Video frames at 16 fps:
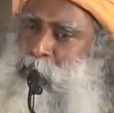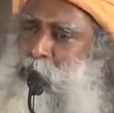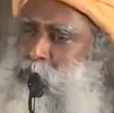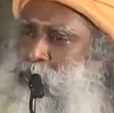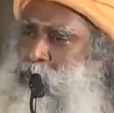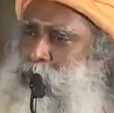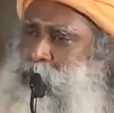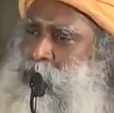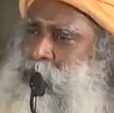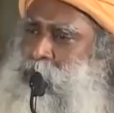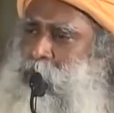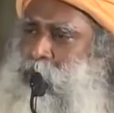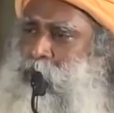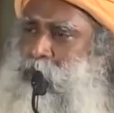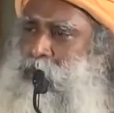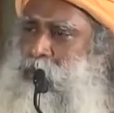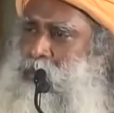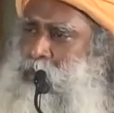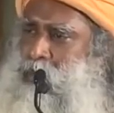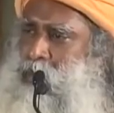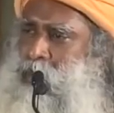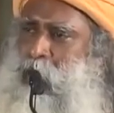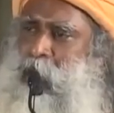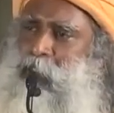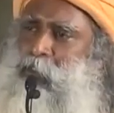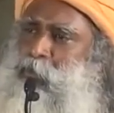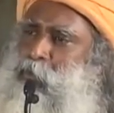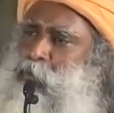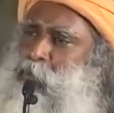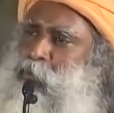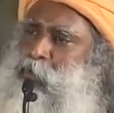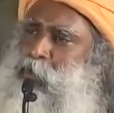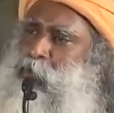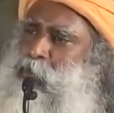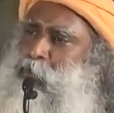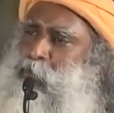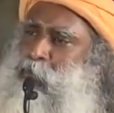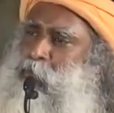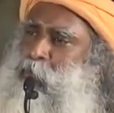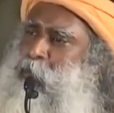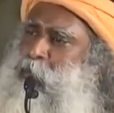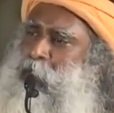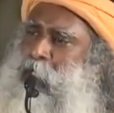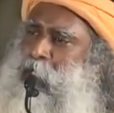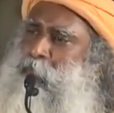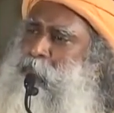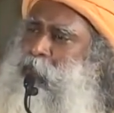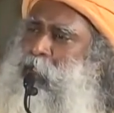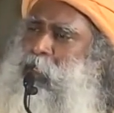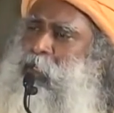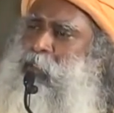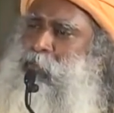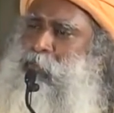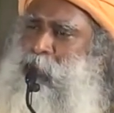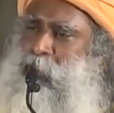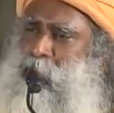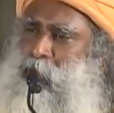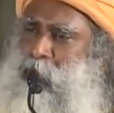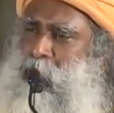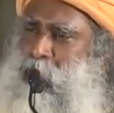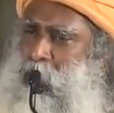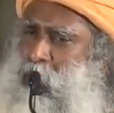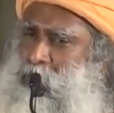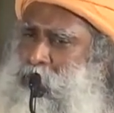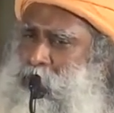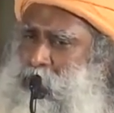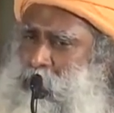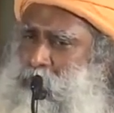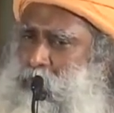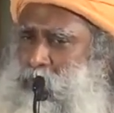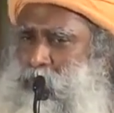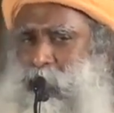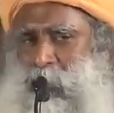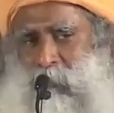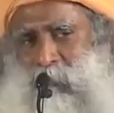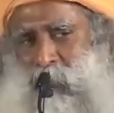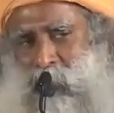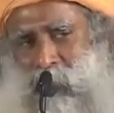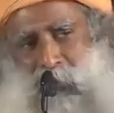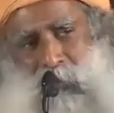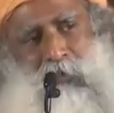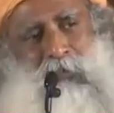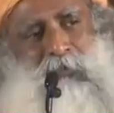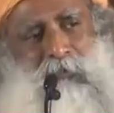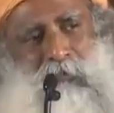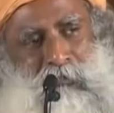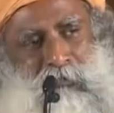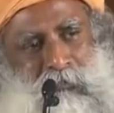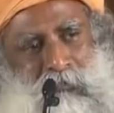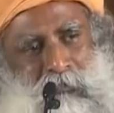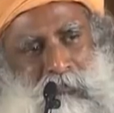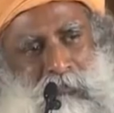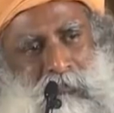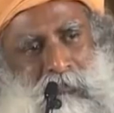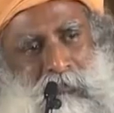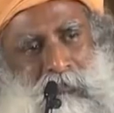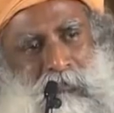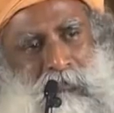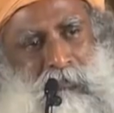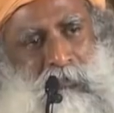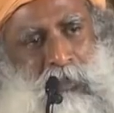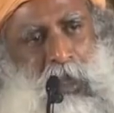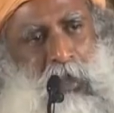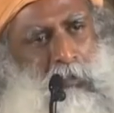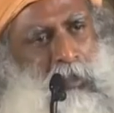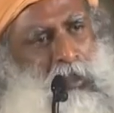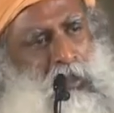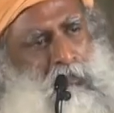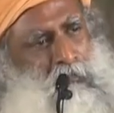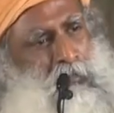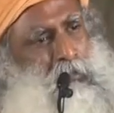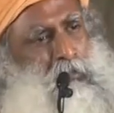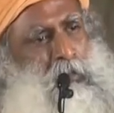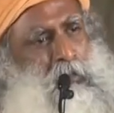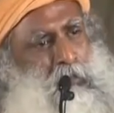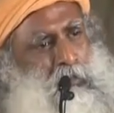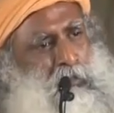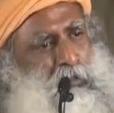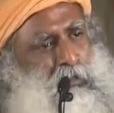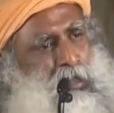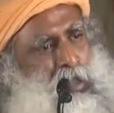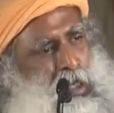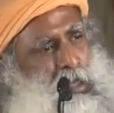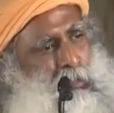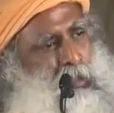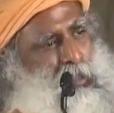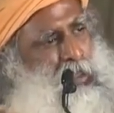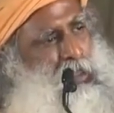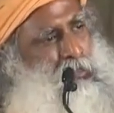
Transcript: and the trees here. I don't wish to go and deliver anything. I just want to live here. I'm in love with people, I'm in